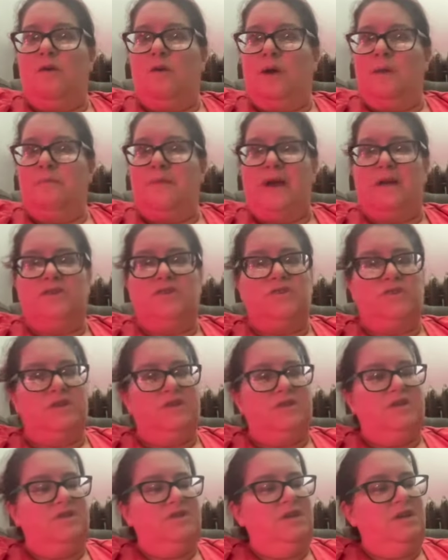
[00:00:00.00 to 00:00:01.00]
I'm actually
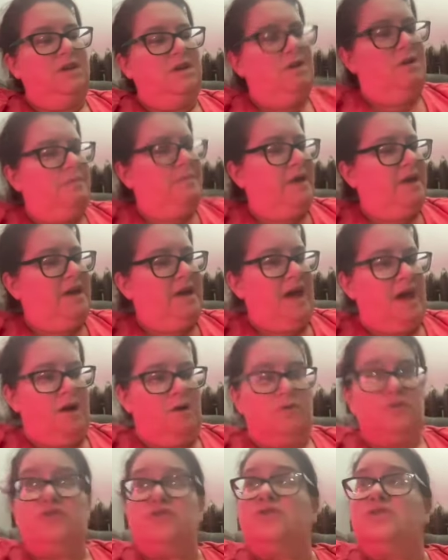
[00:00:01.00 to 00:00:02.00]
sitting on my
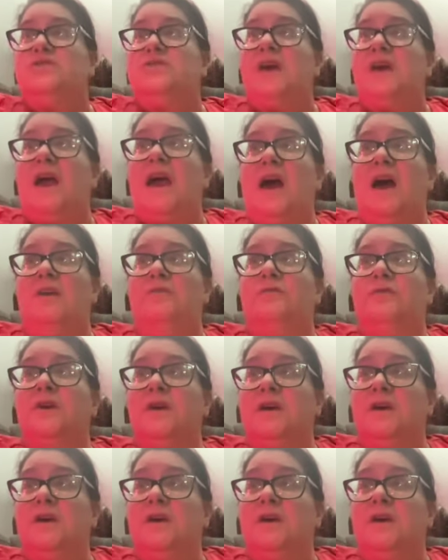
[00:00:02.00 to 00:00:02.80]
couch because I have